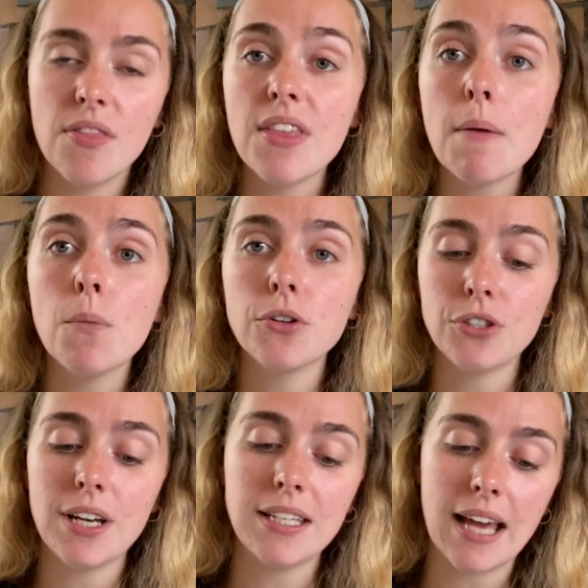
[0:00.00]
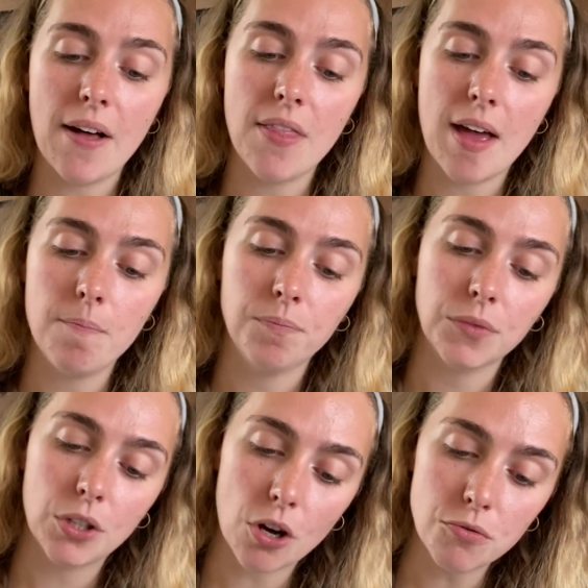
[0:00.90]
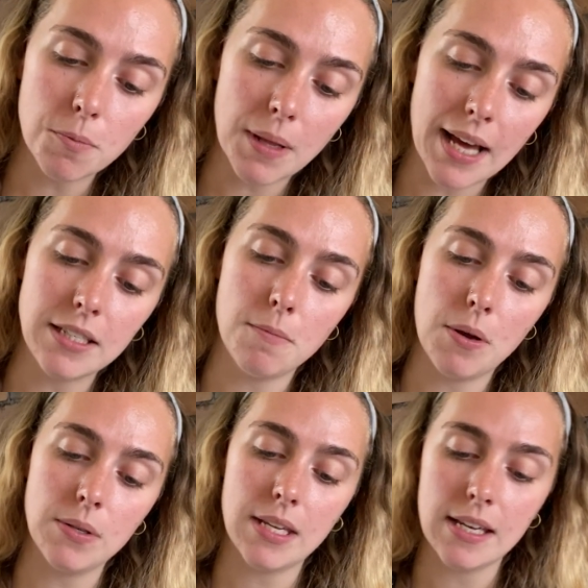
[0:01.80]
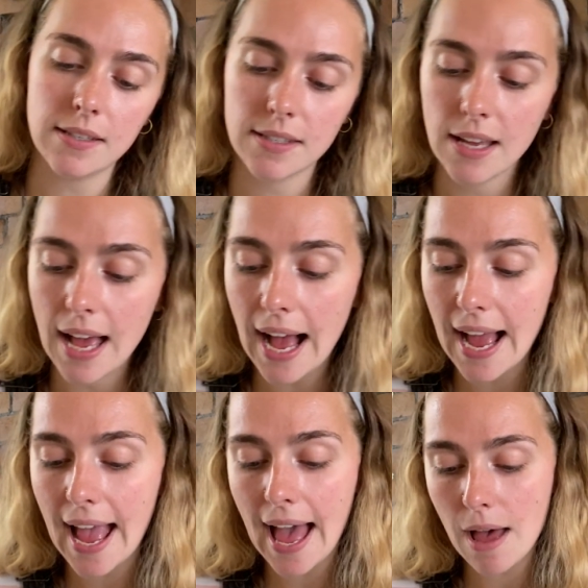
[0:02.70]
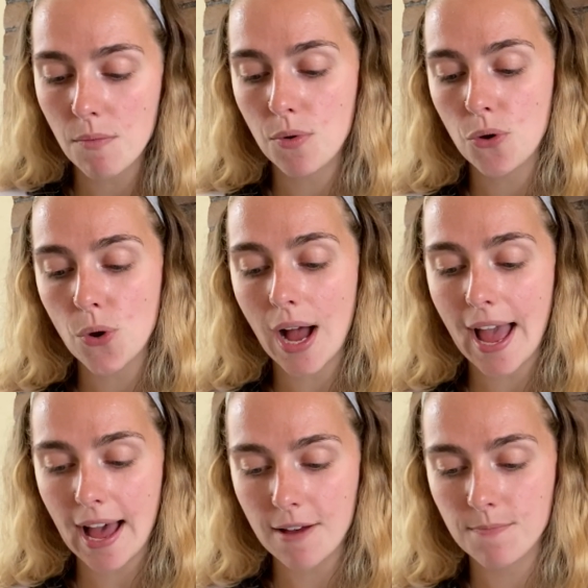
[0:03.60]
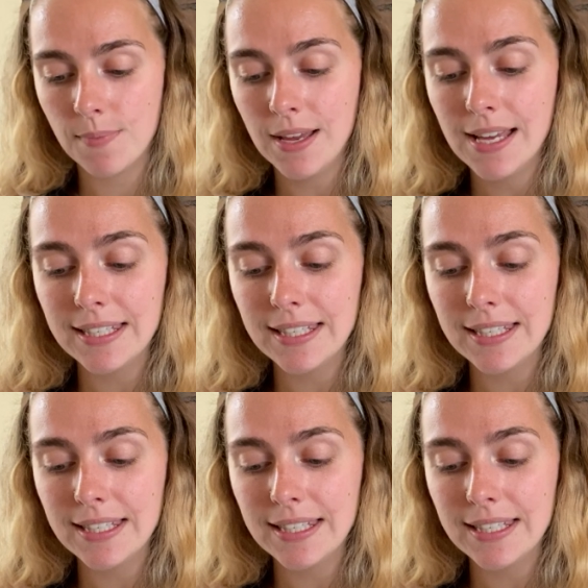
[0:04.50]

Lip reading: Then what should I tell them?' God replied to Moses, 'I am who I am.